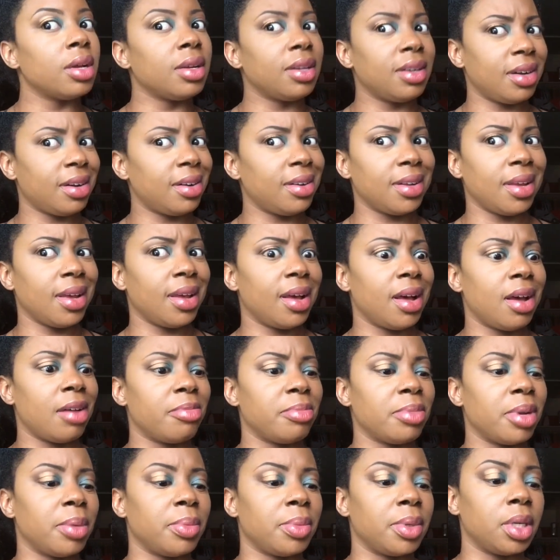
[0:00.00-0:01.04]
Girl, yeah, I
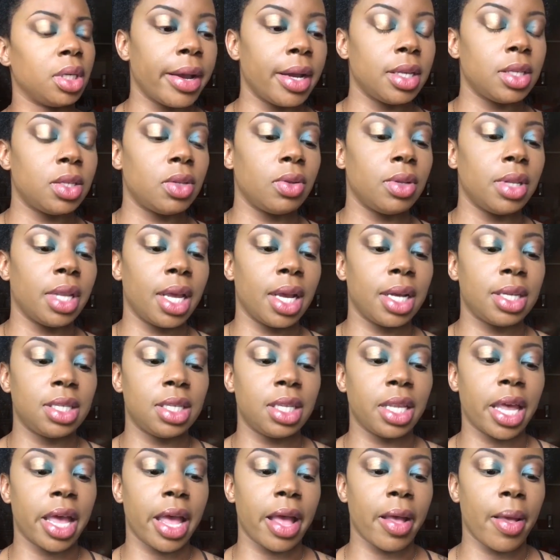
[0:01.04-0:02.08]
remember. Okay, so next
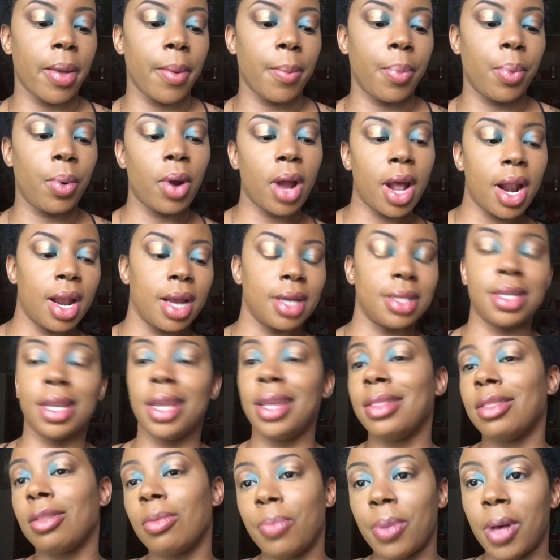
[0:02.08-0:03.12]
product
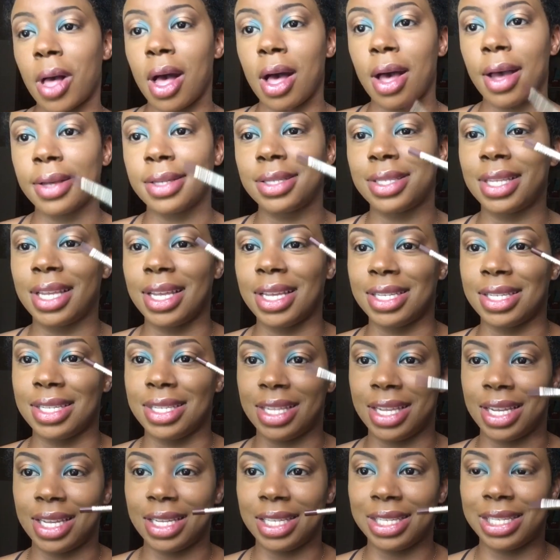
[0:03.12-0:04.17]
in the box is
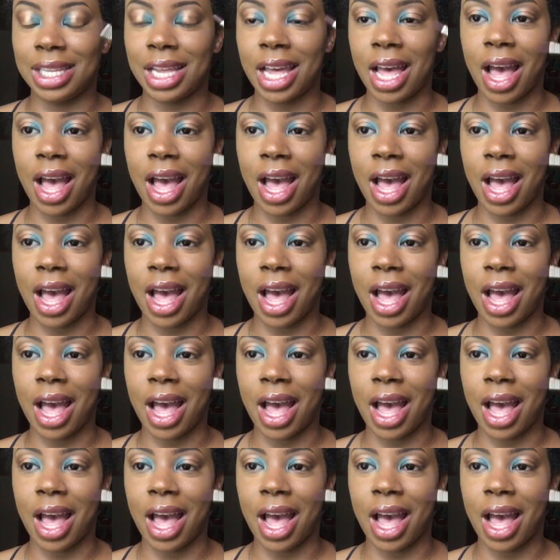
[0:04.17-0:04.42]
this